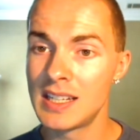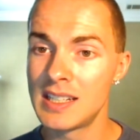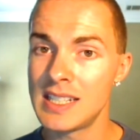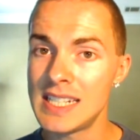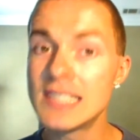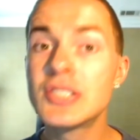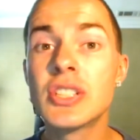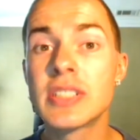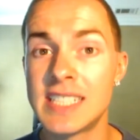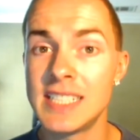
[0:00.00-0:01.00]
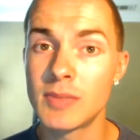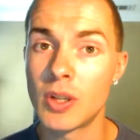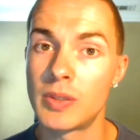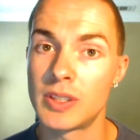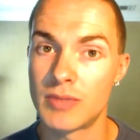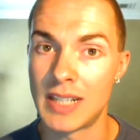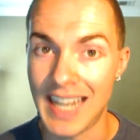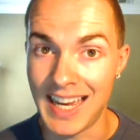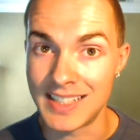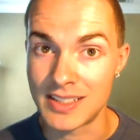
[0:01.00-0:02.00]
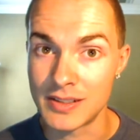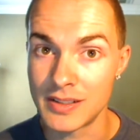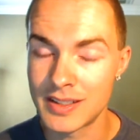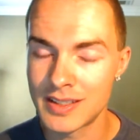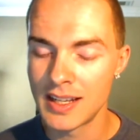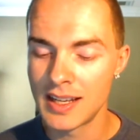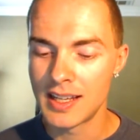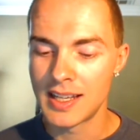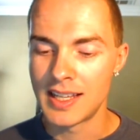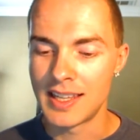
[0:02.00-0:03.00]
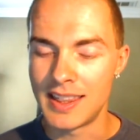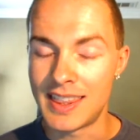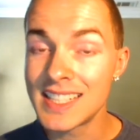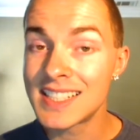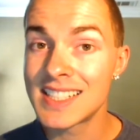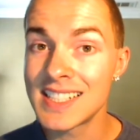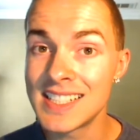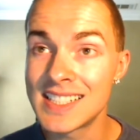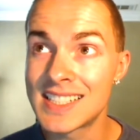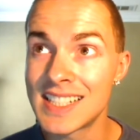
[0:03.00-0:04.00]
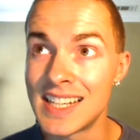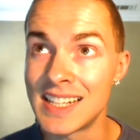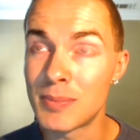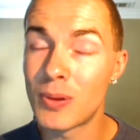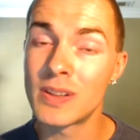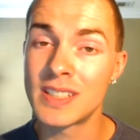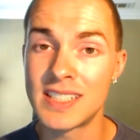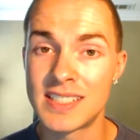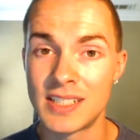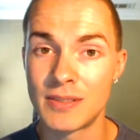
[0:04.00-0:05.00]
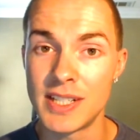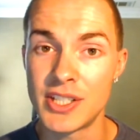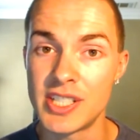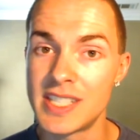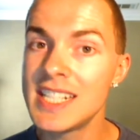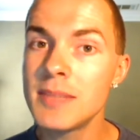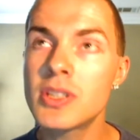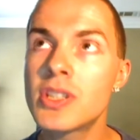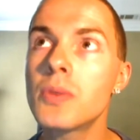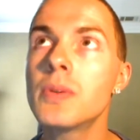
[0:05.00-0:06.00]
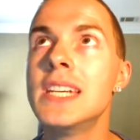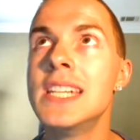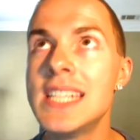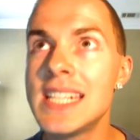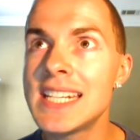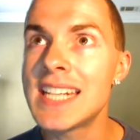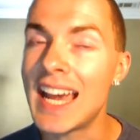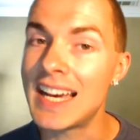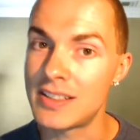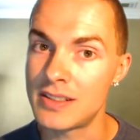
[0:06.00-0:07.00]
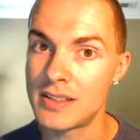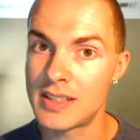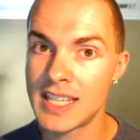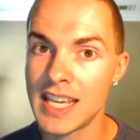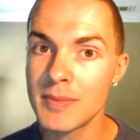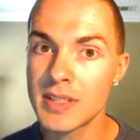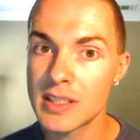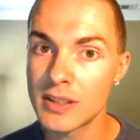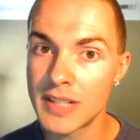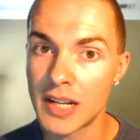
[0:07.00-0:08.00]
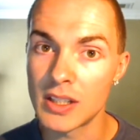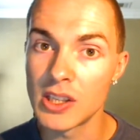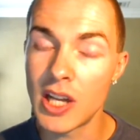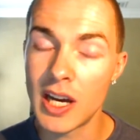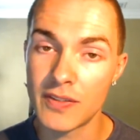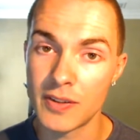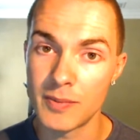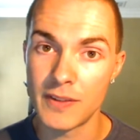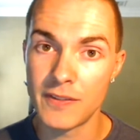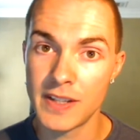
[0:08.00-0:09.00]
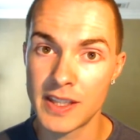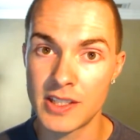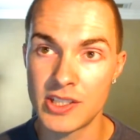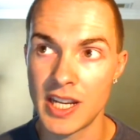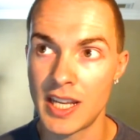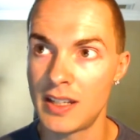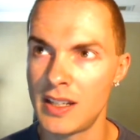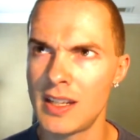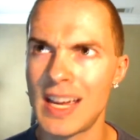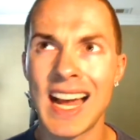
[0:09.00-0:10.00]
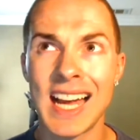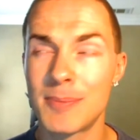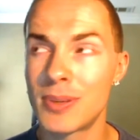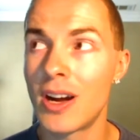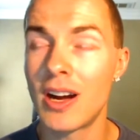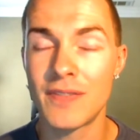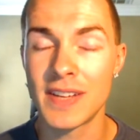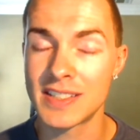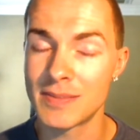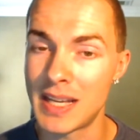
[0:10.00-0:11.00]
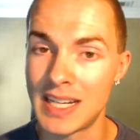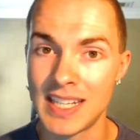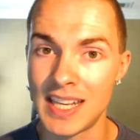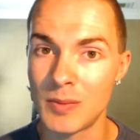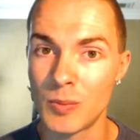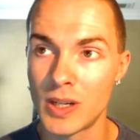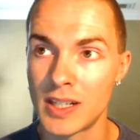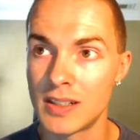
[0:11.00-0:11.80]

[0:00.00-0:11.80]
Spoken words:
Is your team going to run hazards? This is an important consideration. Teams don't need hazards. The game has slowed down a lot from the 5th gen hyper offense metagame where